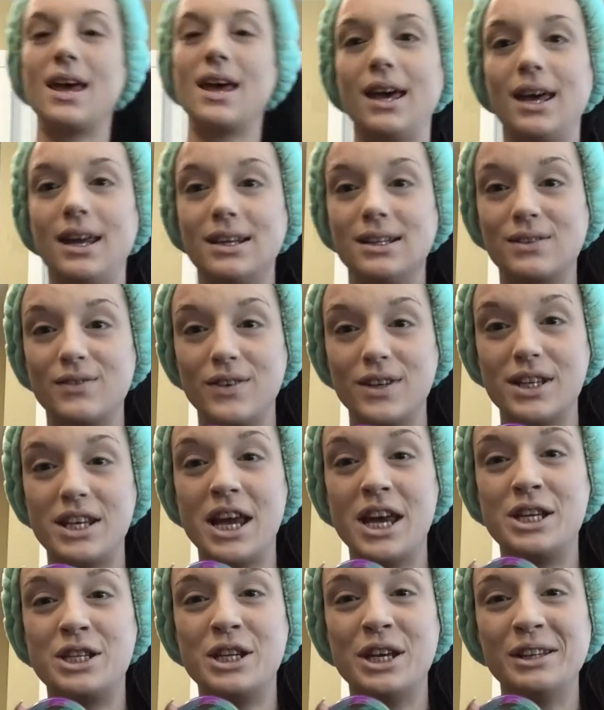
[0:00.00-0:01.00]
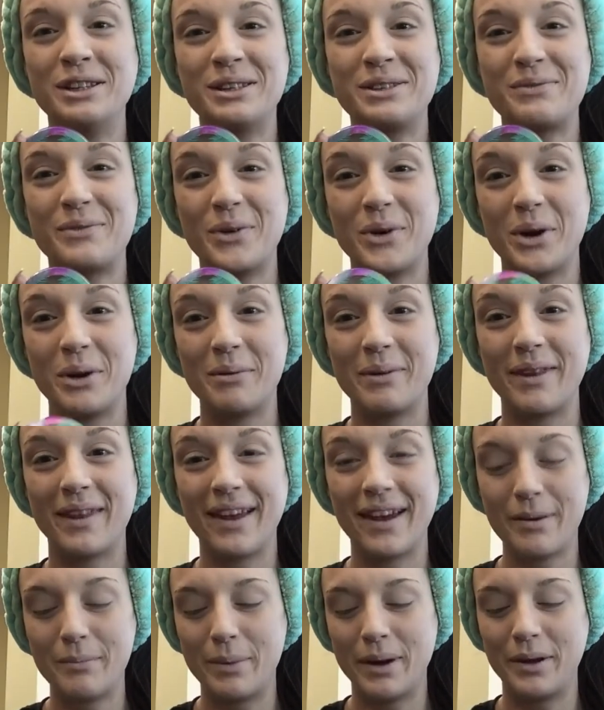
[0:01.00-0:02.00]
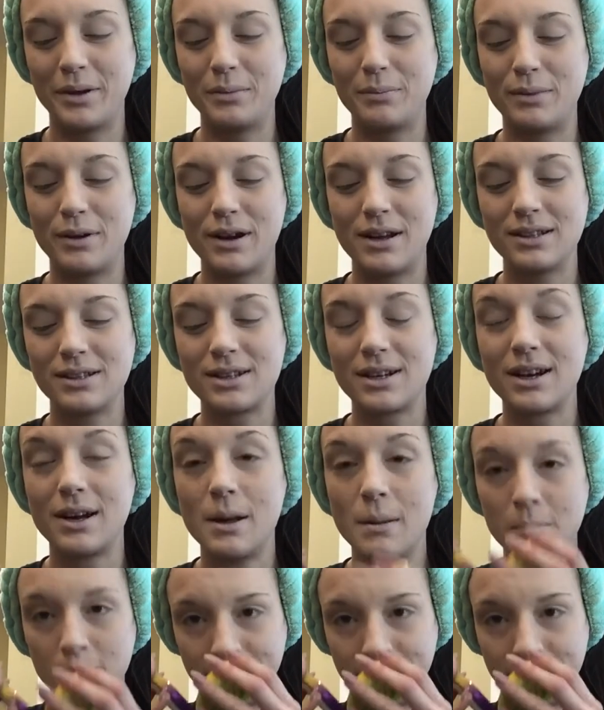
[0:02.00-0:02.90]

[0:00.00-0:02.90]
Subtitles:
It is Physicians Formula Butter Bronzer.